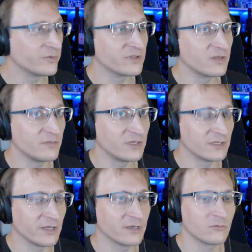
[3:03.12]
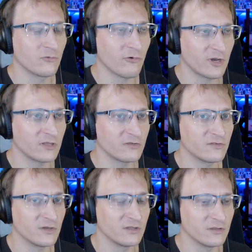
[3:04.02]
they mean like credits
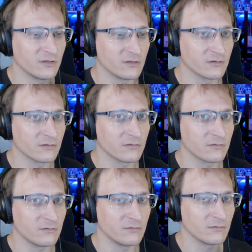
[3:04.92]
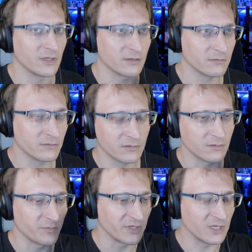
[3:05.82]
in the like
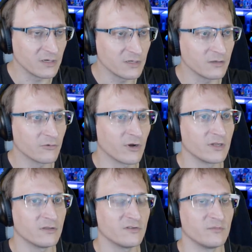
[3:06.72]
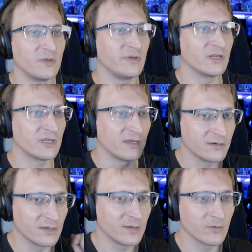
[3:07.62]
the beginning credits and maybe like
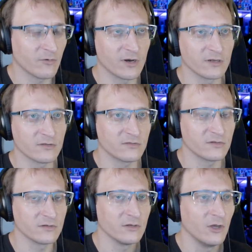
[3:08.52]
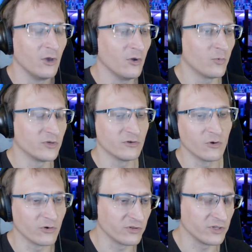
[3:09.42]
end game credits and when you
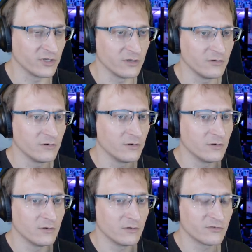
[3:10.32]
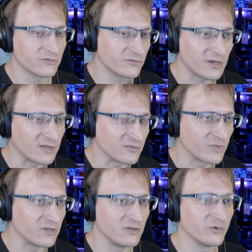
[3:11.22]
go to the settings
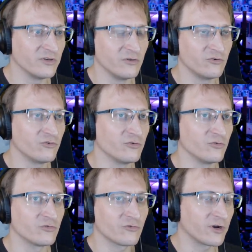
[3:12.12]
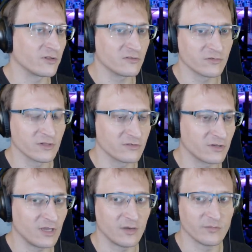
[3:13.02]
menu and you choose credits for this
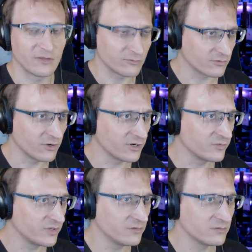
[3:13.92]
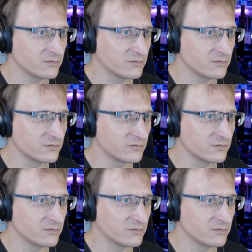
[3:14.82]
game. That's what they're talking about?